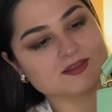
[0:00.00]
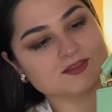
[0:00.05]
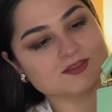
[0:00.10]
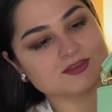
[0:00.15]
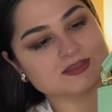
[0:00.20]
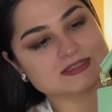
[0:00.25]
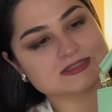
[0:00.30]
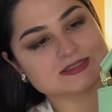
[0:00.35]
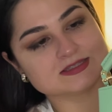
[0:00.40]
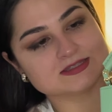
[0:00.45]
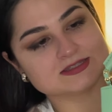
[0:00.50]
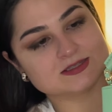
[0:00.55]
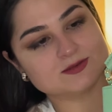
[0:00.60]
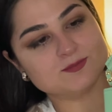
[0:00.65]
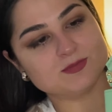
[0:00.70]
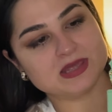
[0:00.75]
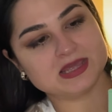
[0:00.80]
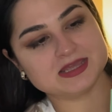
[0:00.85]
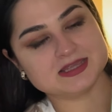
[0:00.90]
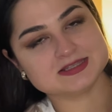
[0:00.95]
This is
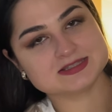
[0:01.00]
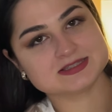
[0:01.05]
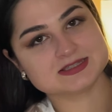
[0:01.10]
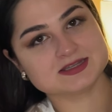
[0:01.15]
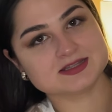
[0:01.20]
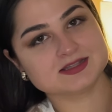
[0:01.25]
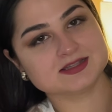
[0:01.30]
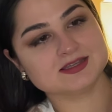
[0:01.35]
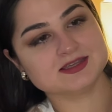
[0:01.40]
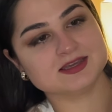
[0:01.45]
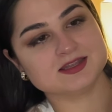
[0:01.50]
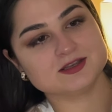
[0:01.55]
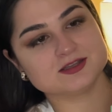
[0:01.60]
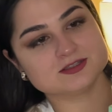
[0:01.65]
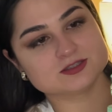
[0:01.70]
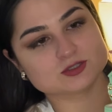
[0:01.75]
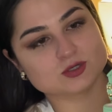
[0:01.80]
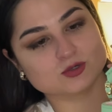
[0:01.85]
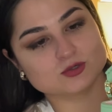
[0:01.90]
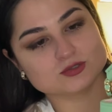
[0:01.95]
amazingly, and
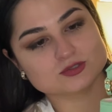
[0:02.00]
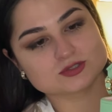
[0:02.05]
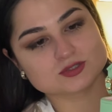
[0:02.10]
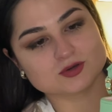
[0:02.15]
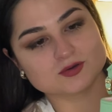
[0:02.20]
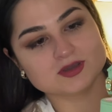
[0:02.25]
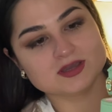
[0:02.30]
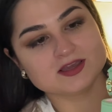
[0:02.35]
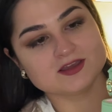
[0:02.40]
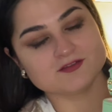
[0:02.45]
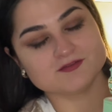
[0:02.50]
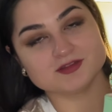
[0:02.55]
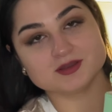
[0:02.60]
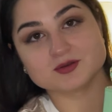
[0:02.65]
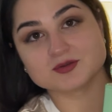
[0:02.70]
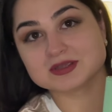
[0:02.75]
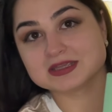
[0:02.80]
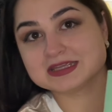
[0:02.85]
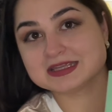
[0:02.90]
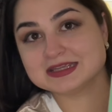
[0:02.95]
it's also
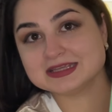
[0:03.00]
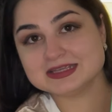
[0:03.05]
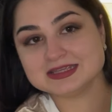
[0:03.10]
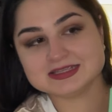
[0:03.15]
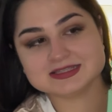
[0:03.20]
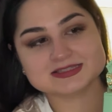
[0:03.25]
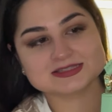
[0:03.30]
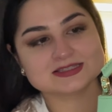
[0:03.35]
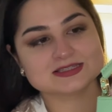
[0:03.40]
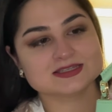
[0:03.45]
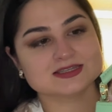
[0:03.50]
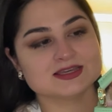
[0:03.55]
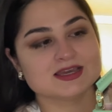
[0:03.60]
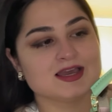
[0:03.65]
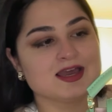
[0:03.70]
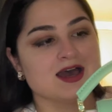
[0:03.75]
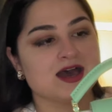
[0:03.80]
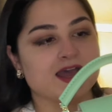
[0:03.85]
very easy.